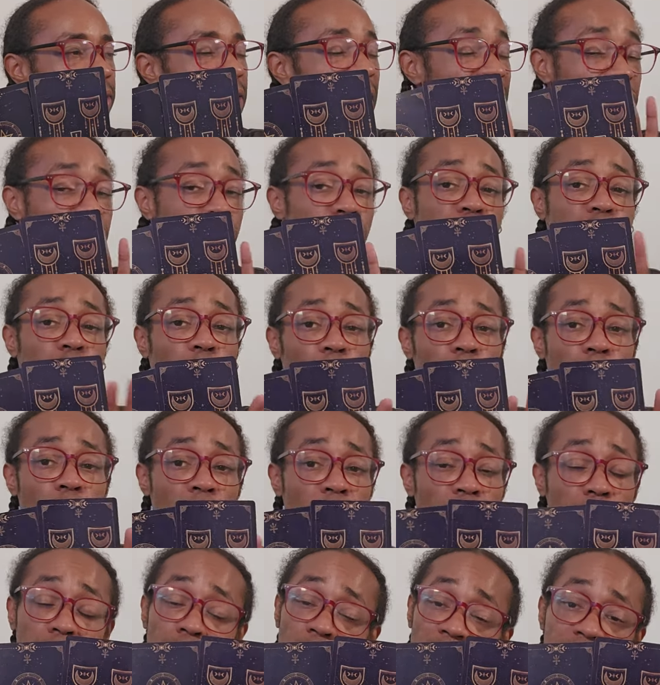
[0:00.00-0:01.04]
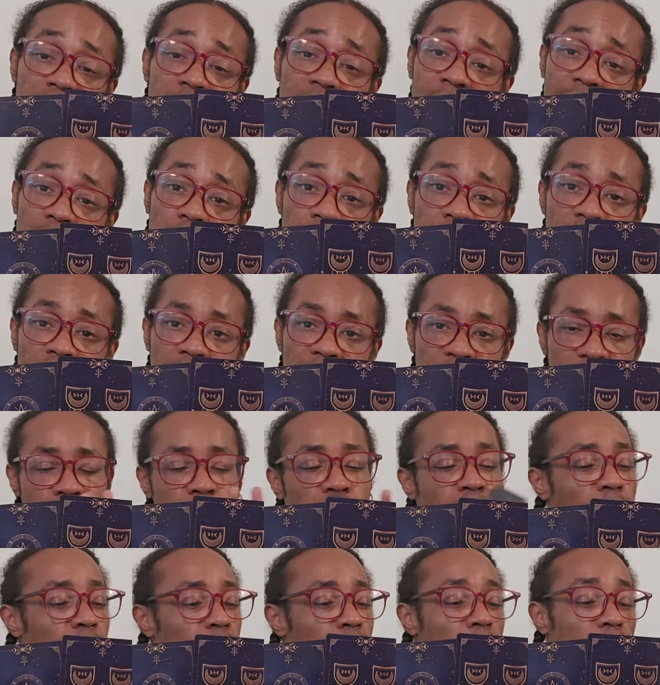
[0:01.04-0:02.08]
that you no longer resonate with, that
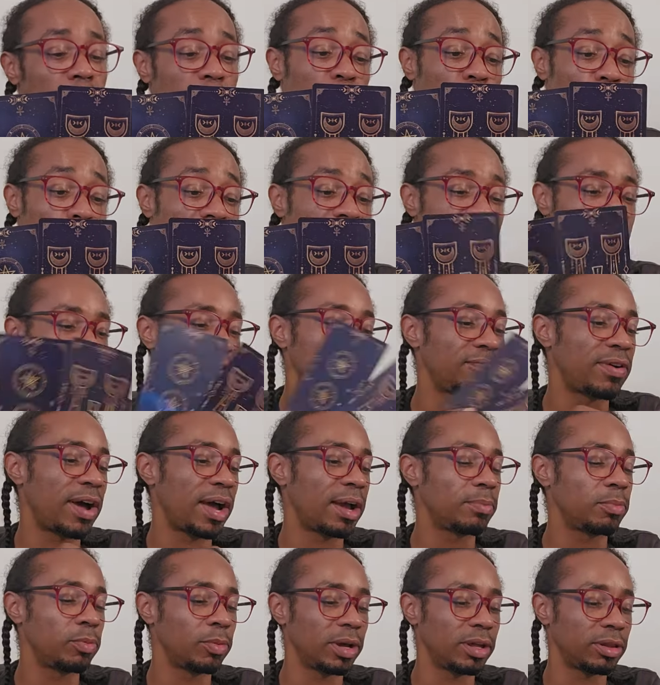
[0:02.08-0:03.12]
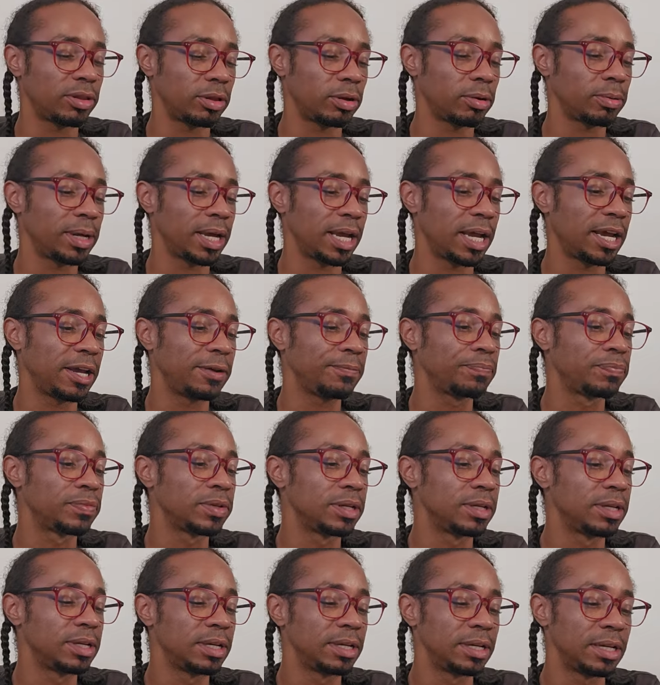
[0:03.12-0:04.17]
you no longer want to vibe with, okay?
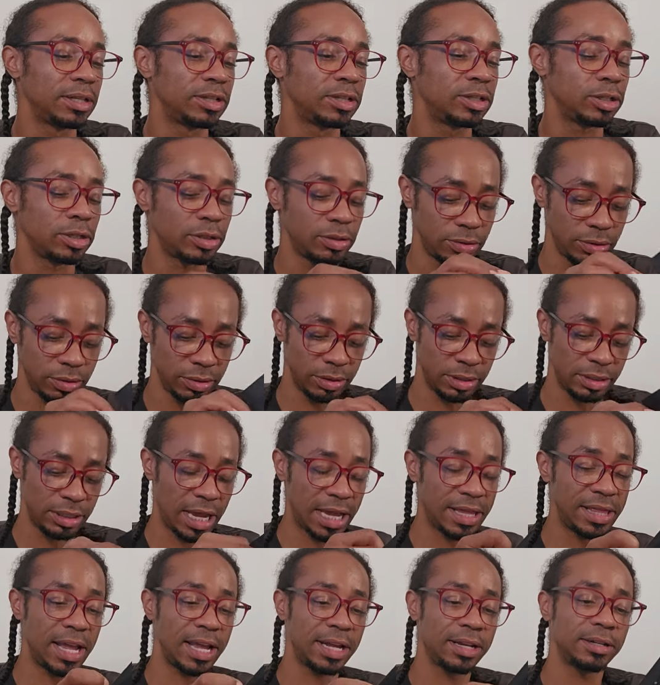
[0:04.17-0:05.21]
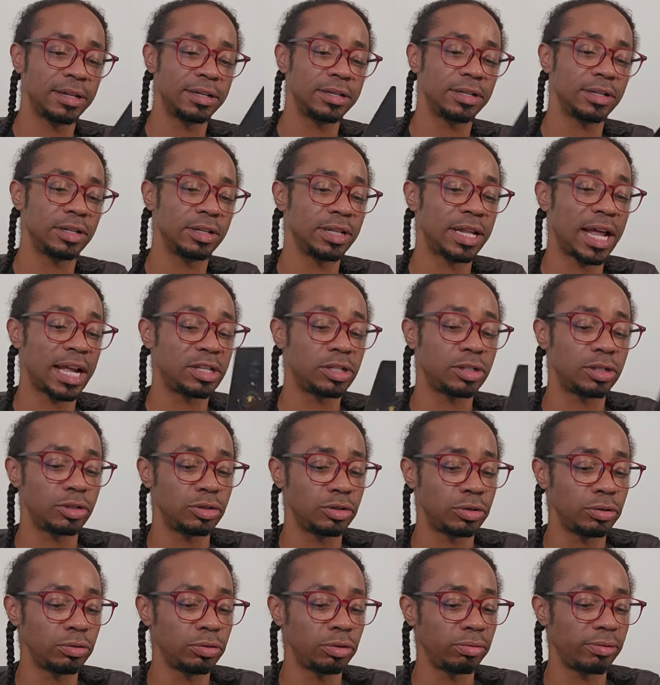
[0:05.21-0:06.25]
To And then that's the
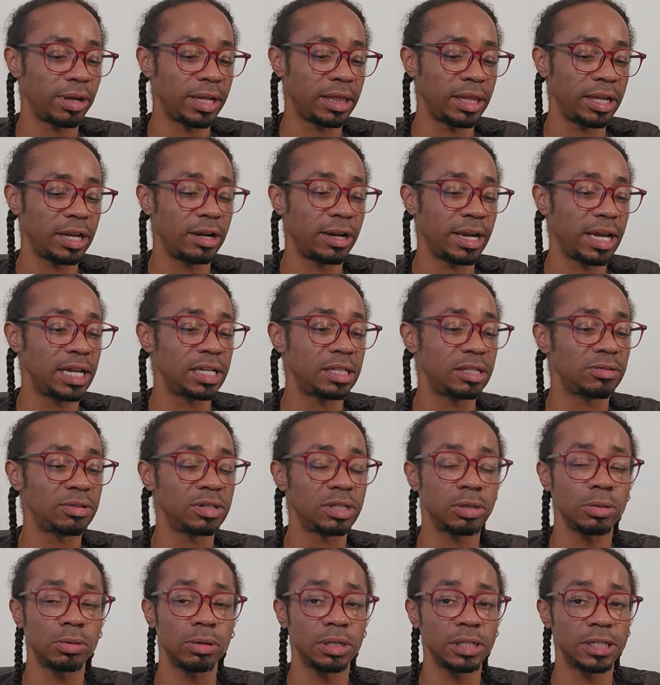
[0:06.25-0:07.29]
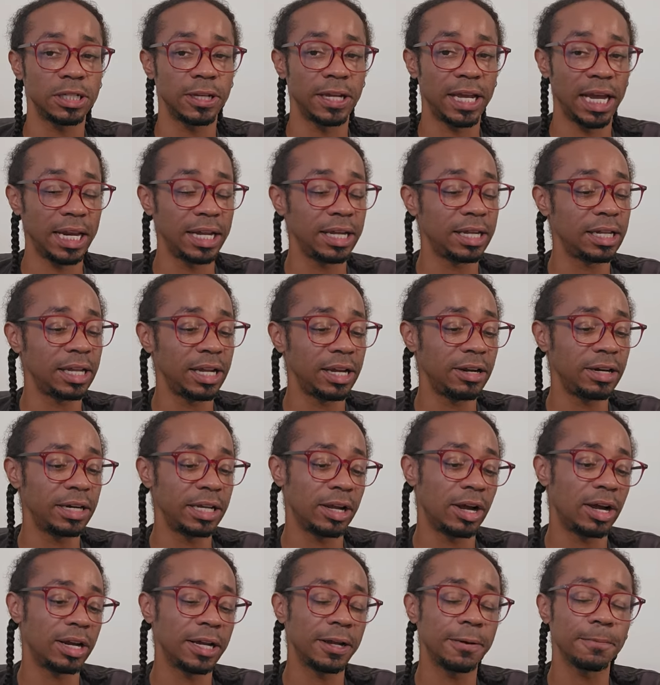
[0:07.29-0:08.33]
truth right there. Ace of Swords, getting clarity
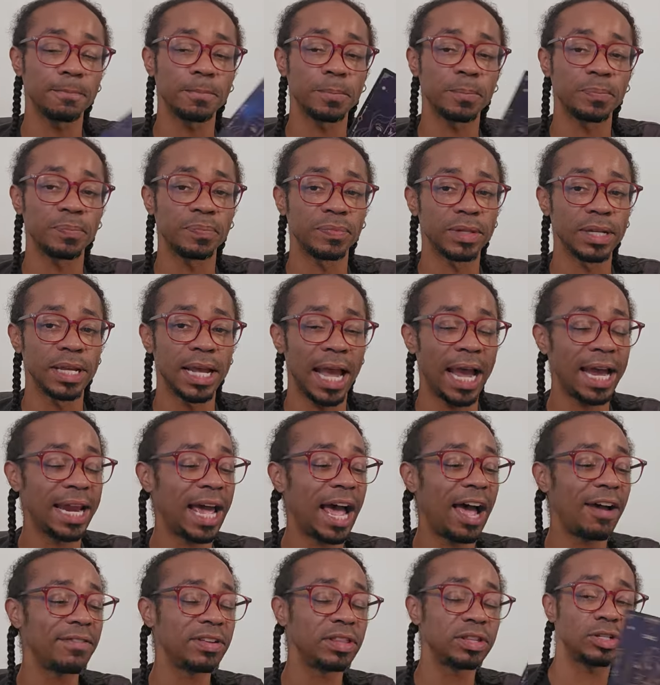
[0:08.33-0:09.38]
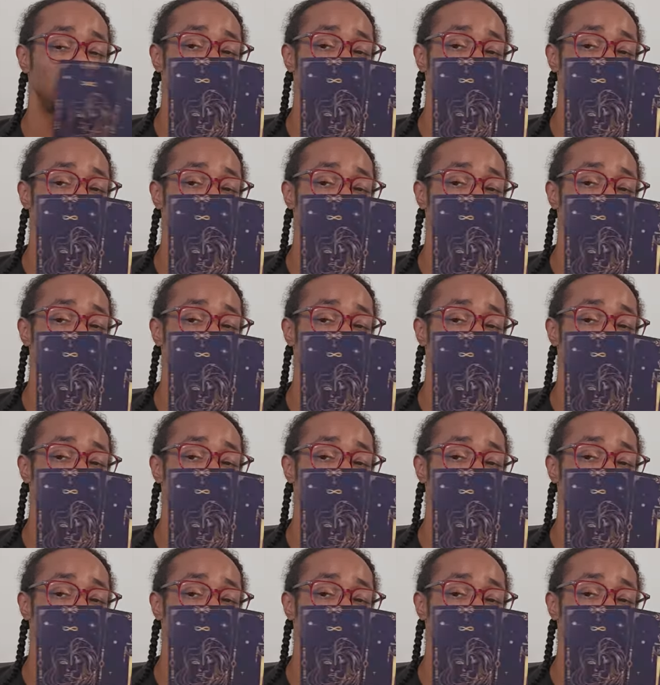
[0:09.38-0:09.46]
on it and having the